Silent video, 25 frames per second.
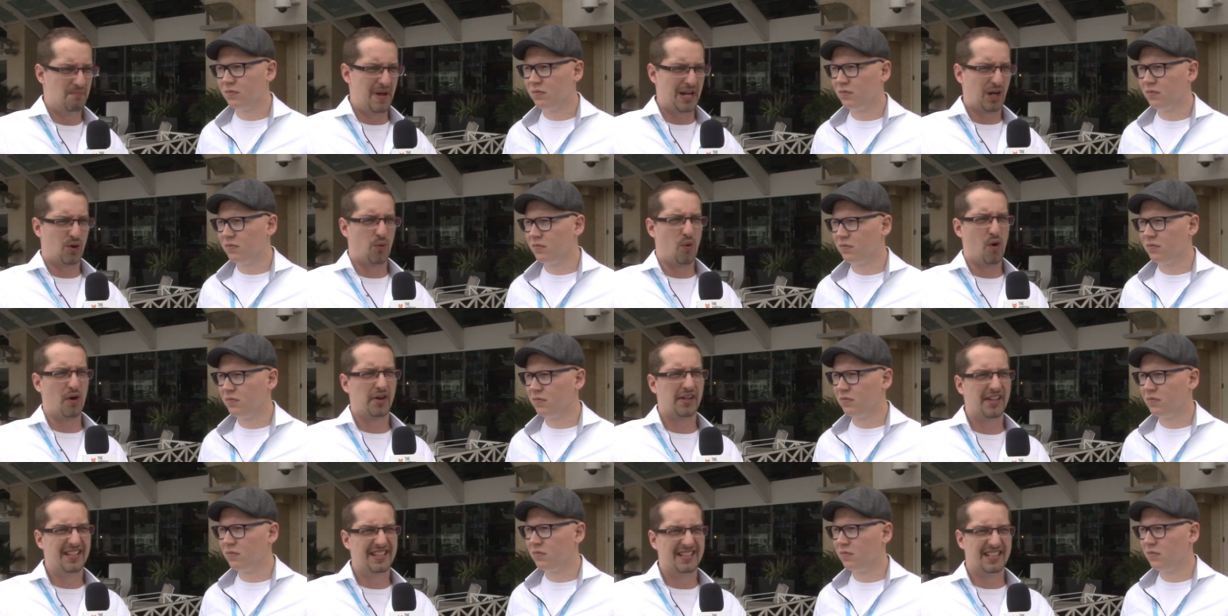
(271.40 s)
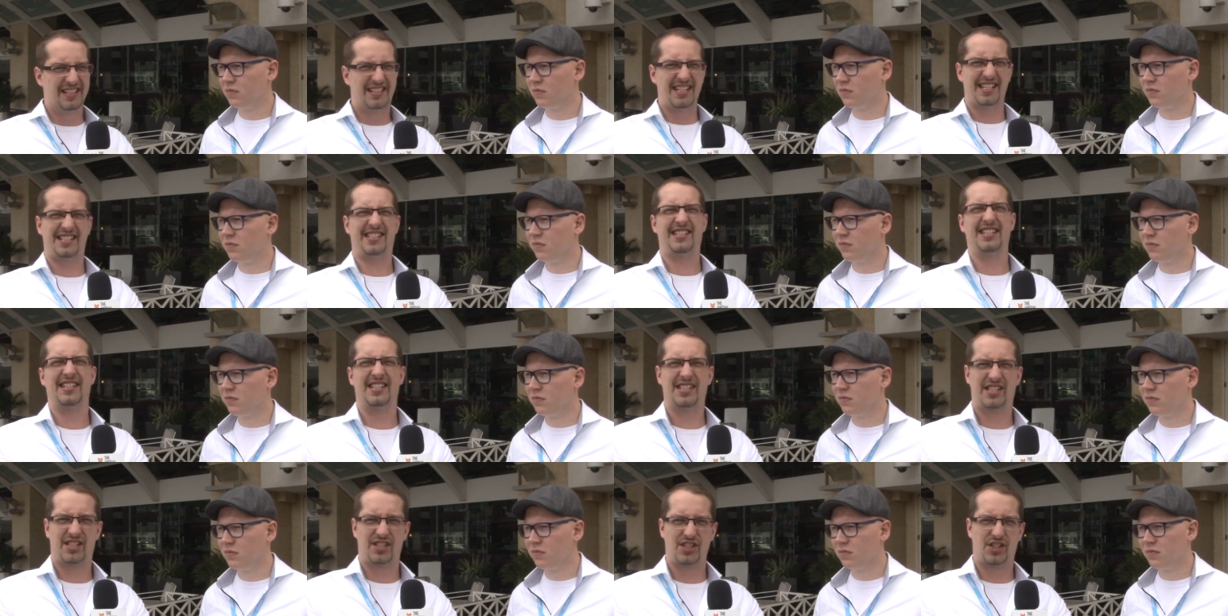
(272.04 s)
Speaker 1: mech warrior in the
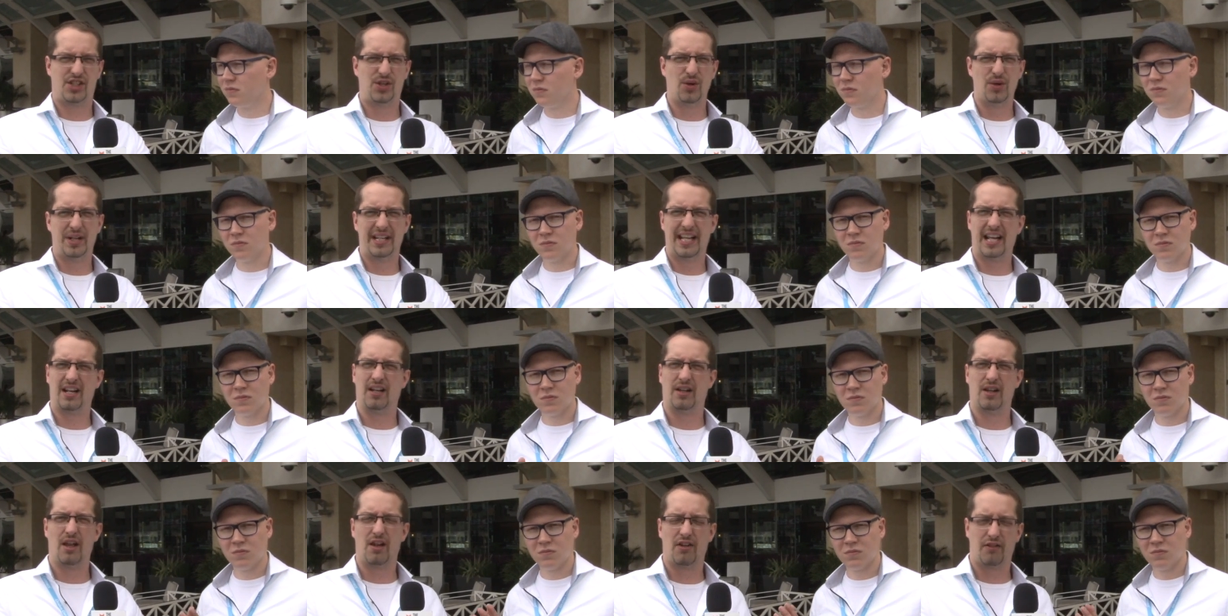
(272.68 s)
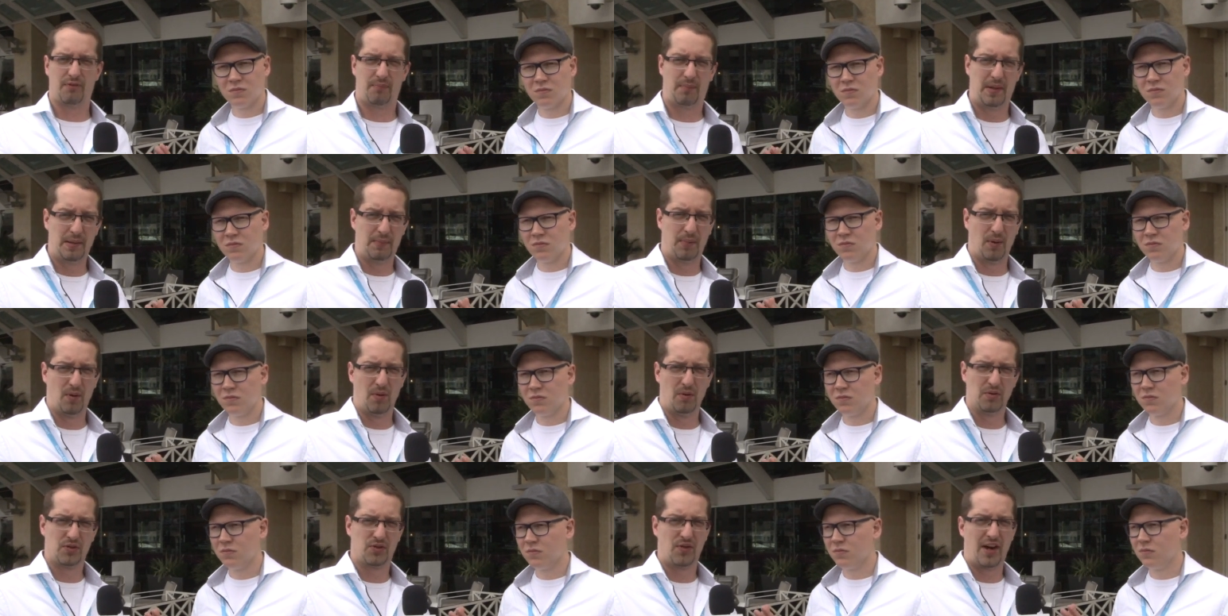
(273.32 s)
distance shooting at a lot of
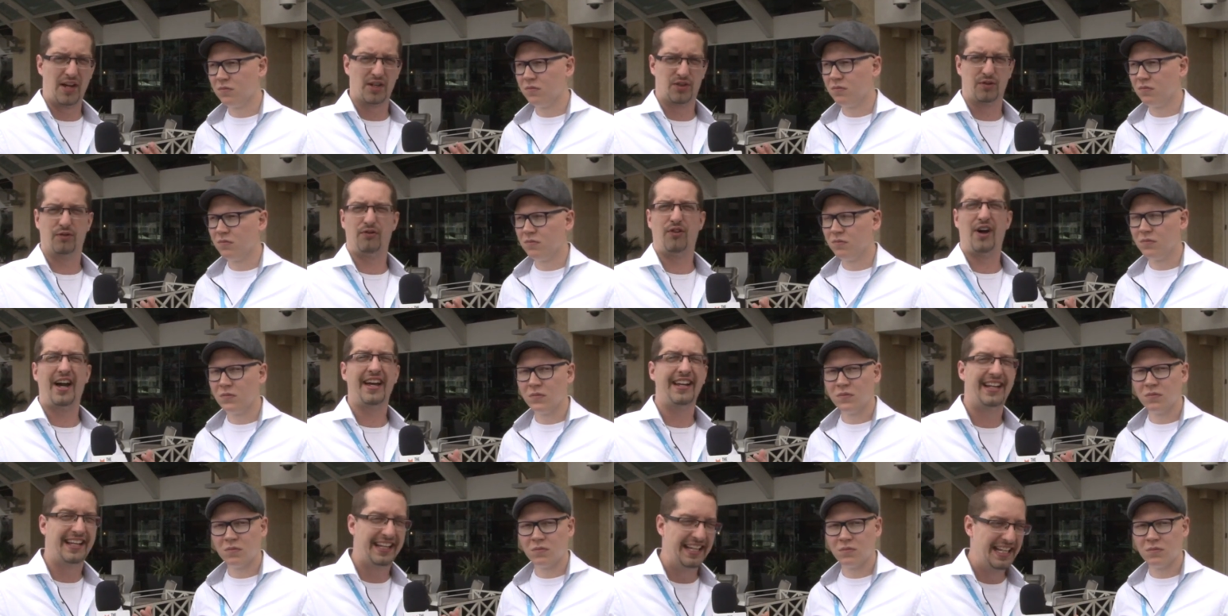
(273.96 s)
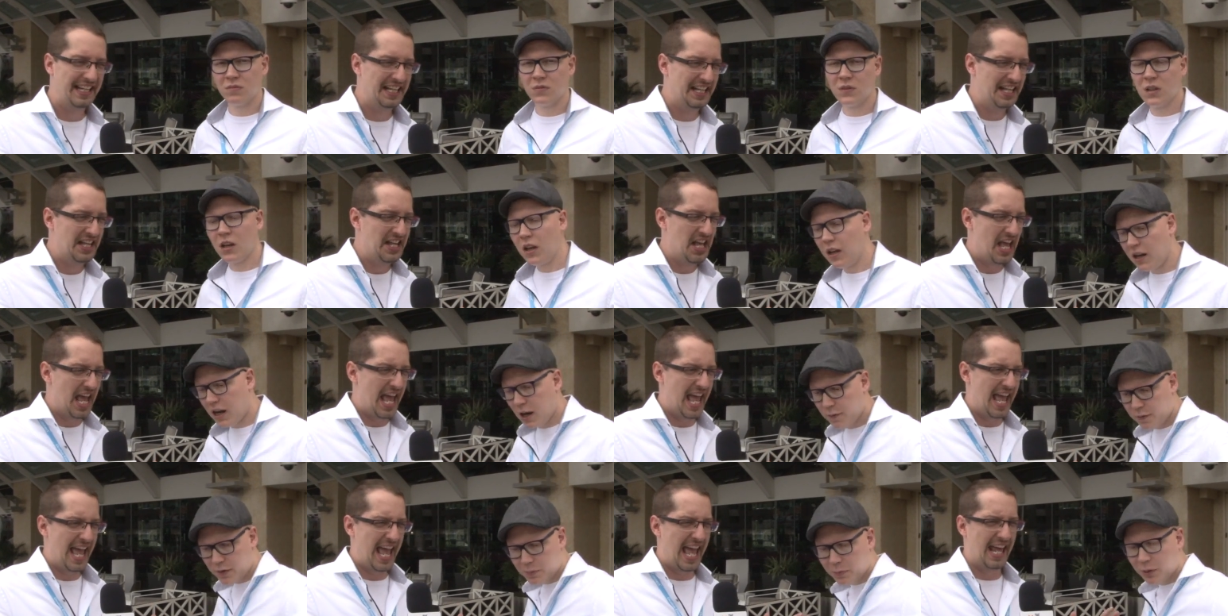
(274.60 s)
people trying to fight it.
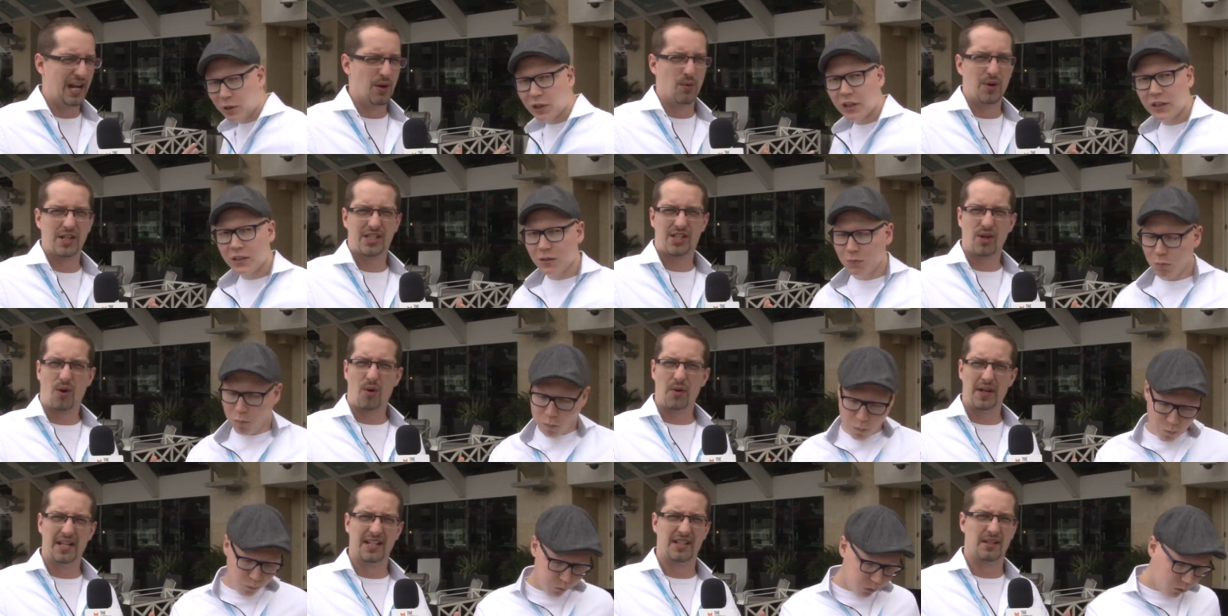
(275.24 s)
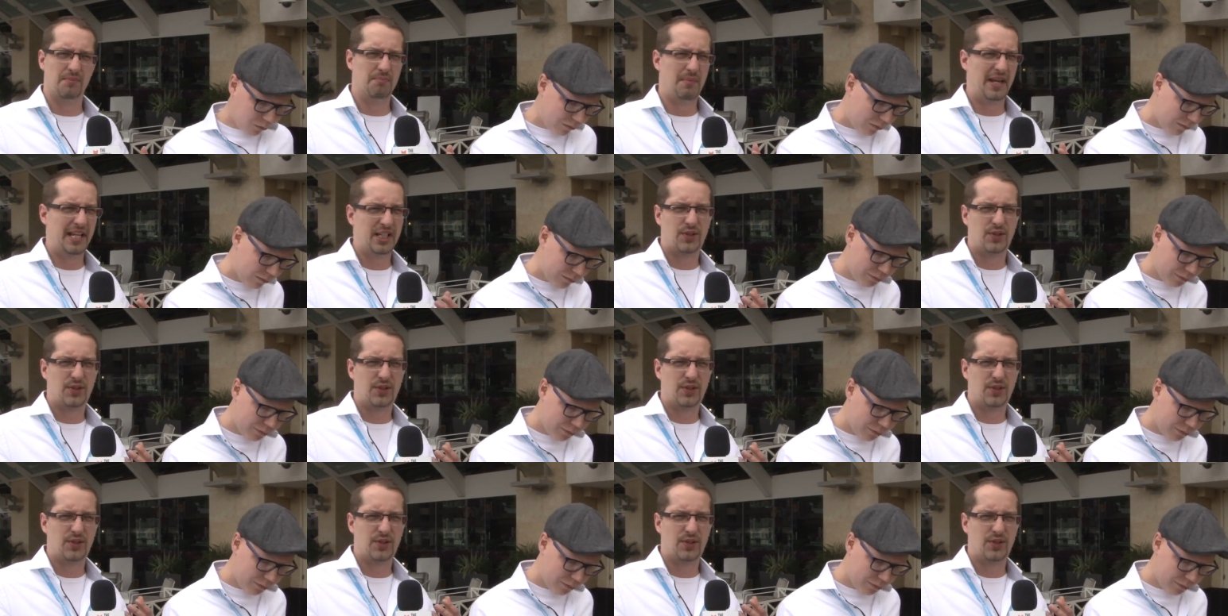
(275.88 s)
And it was all in